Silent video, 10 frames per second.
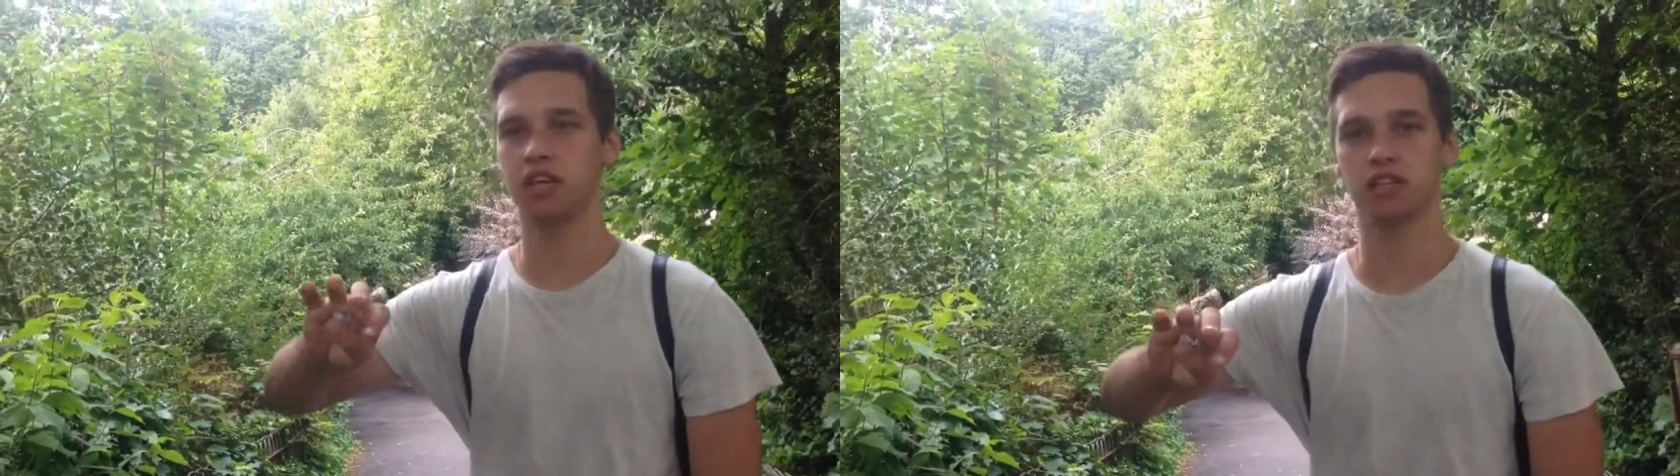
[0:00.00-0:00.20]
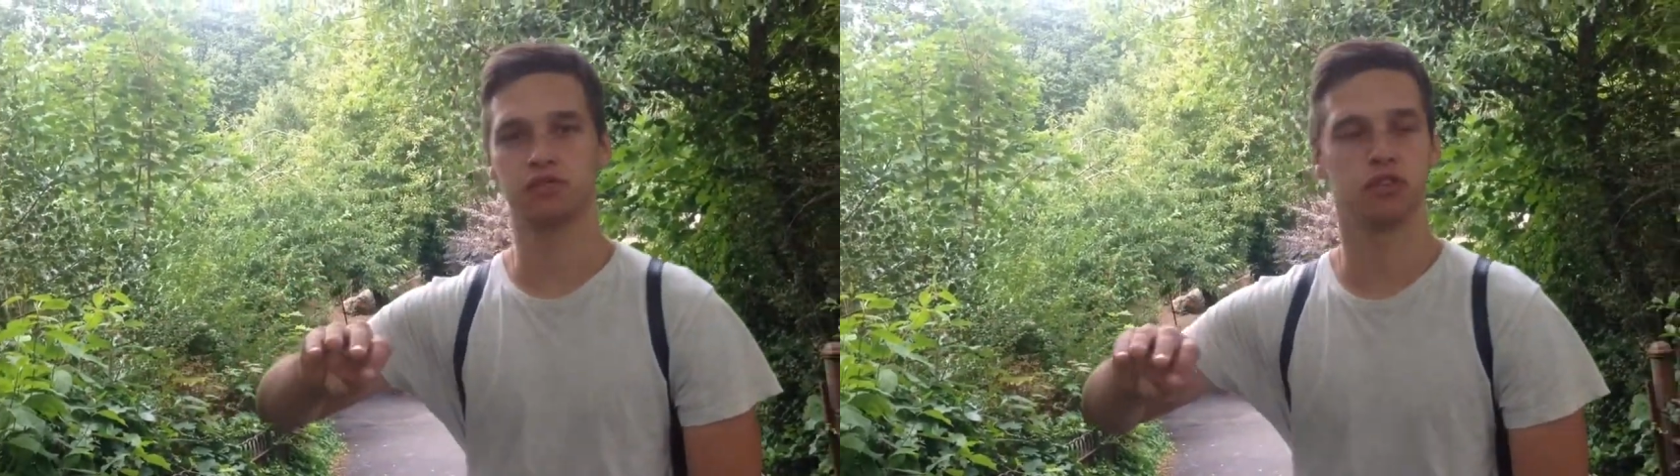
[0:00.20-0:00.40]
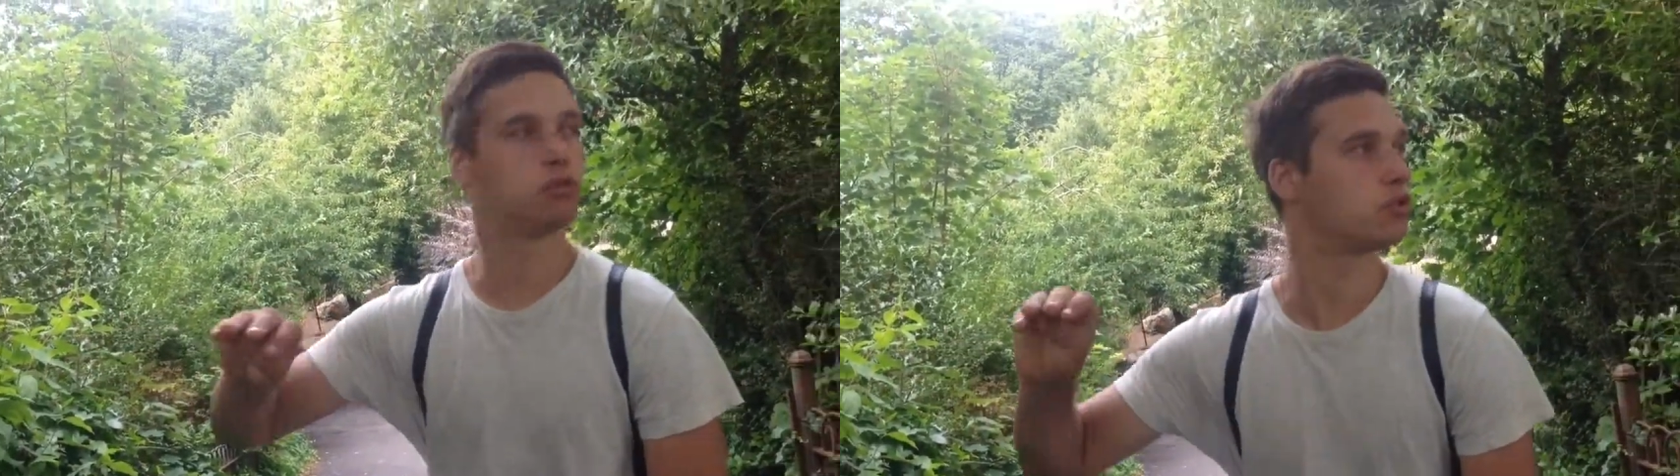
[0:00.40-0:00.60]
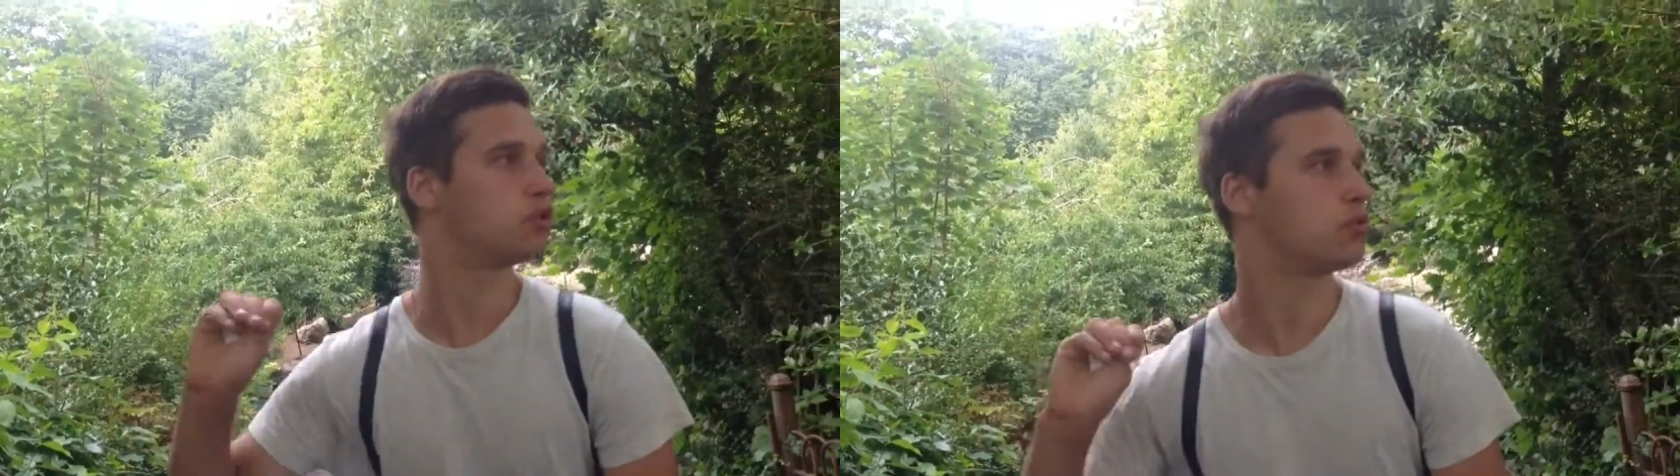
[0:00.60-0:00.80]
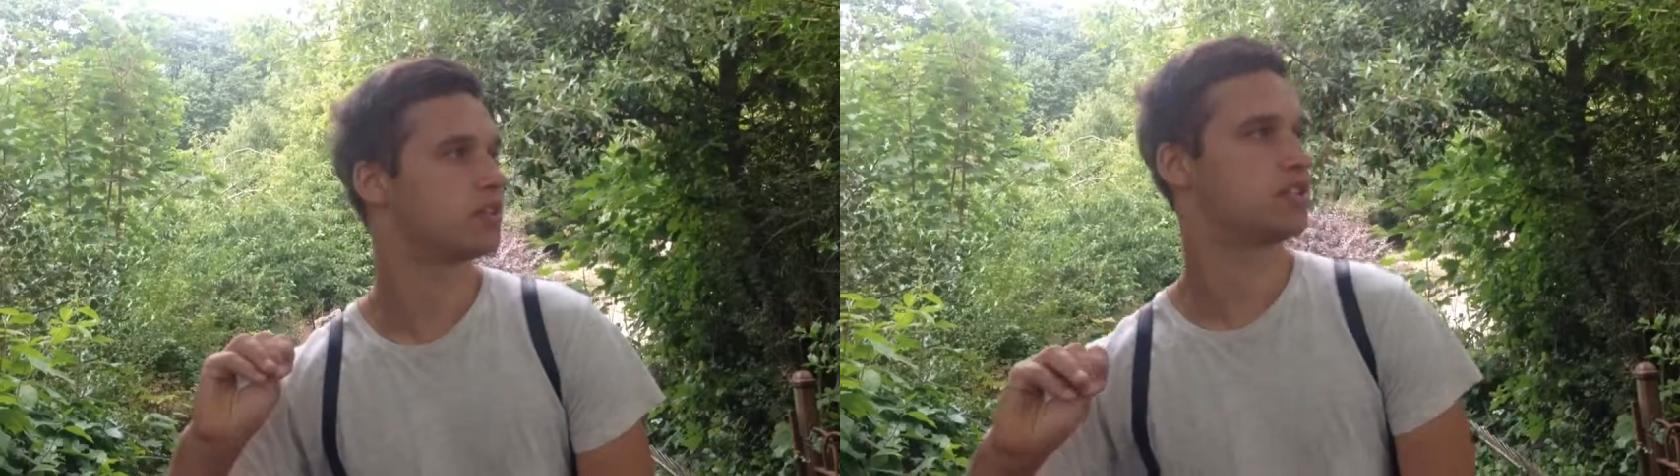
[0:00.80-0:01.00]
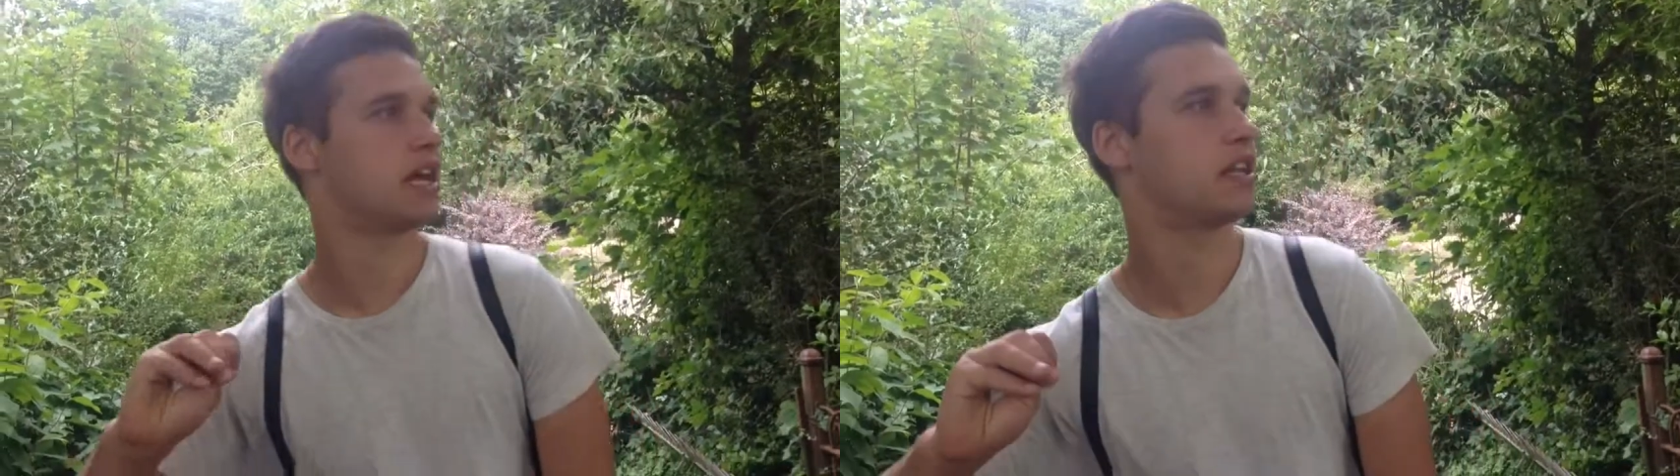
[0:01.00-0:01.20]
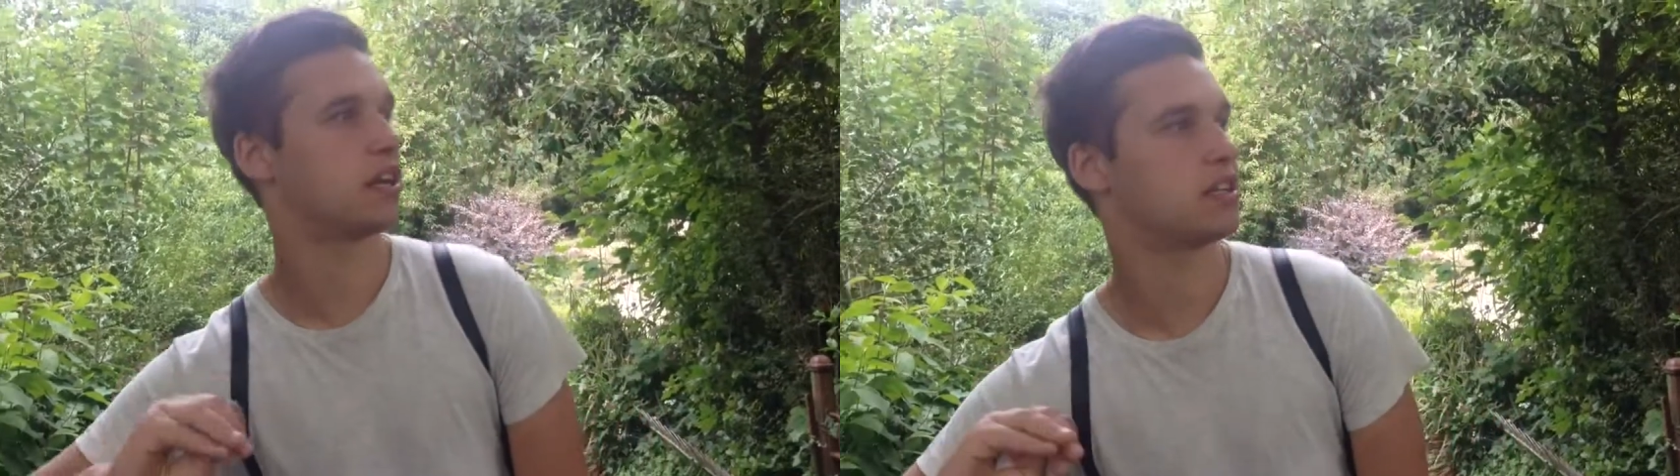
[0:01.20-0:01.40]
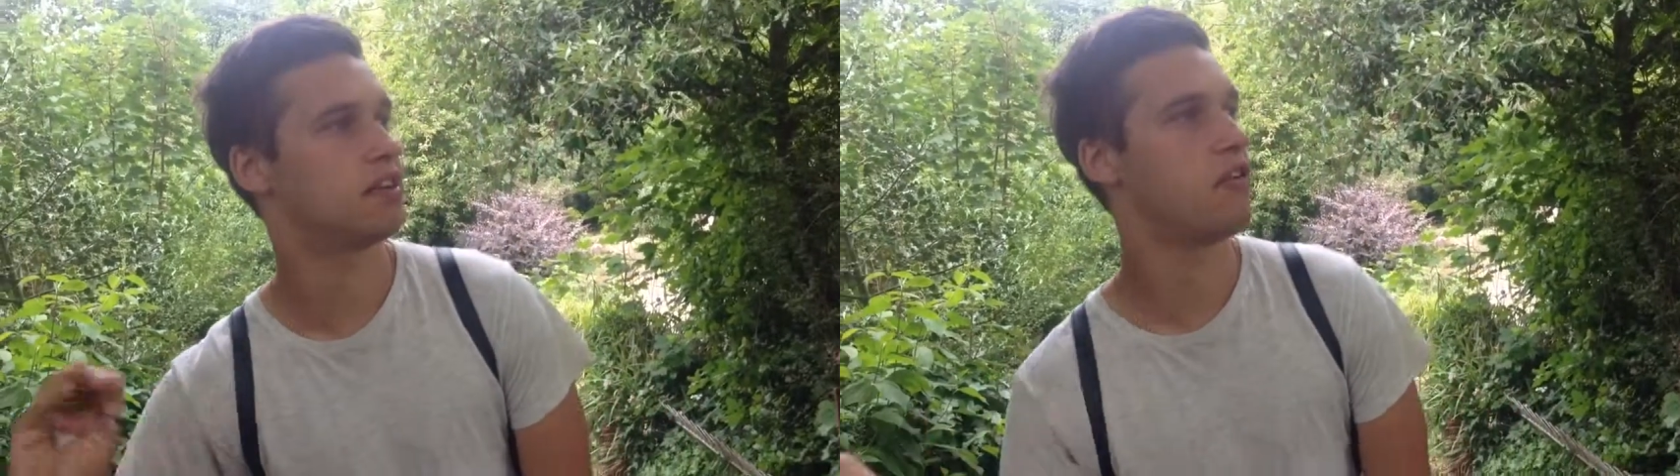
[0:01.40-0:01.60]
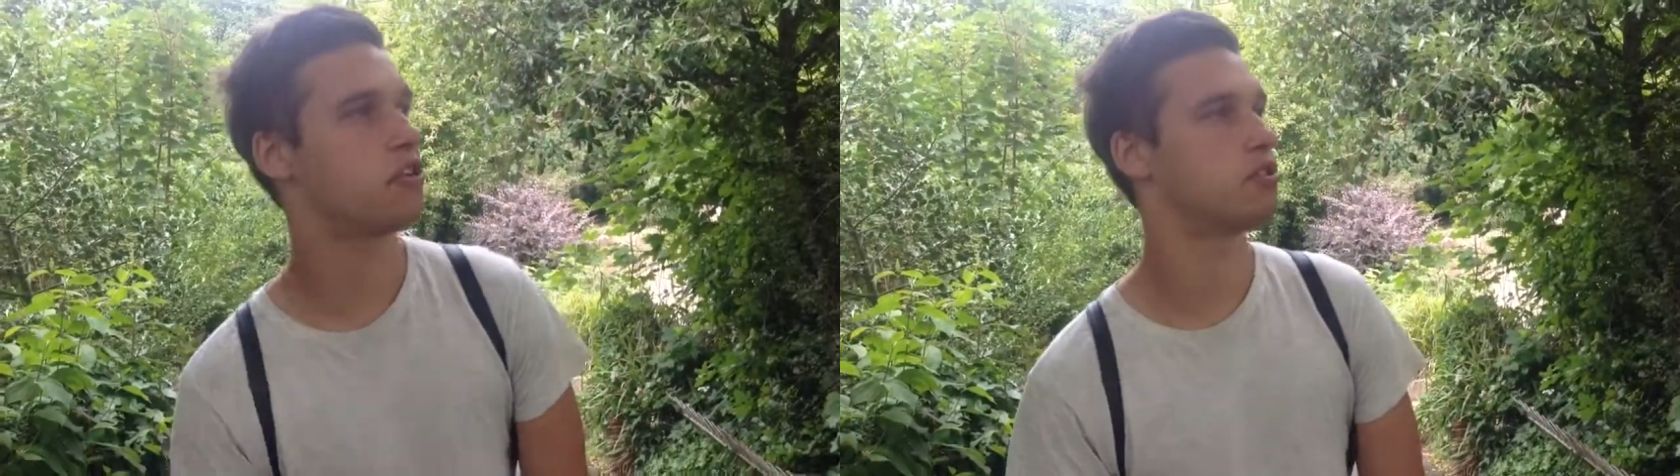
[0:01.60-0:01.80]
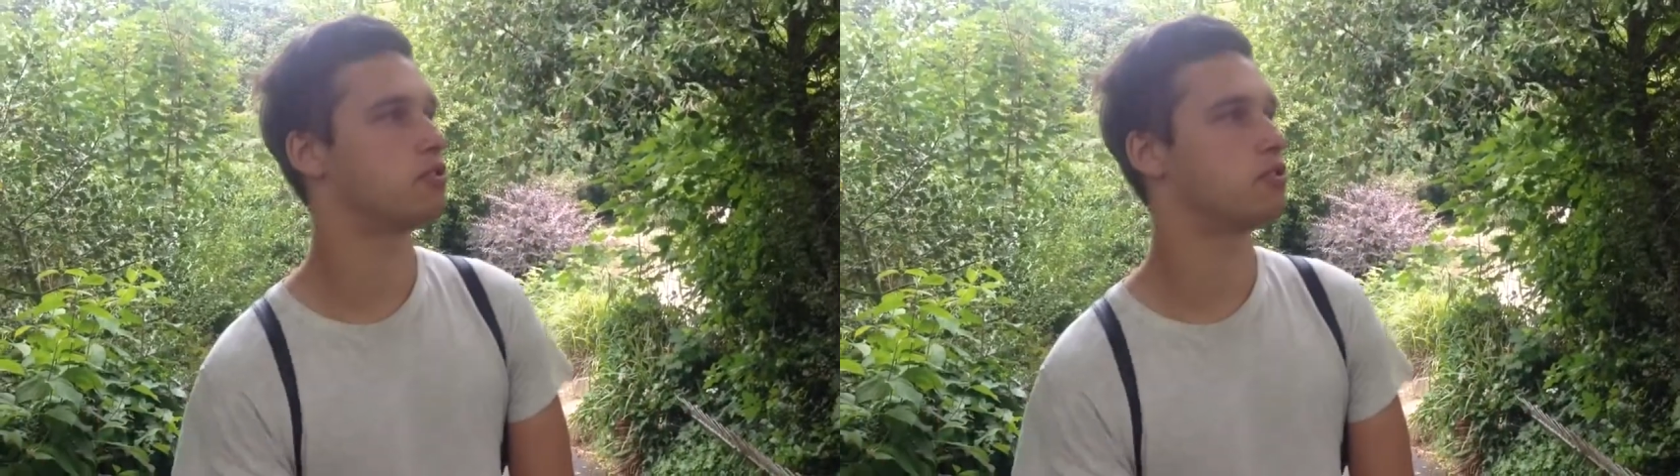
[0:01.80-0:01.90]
takes for you to do a certain activity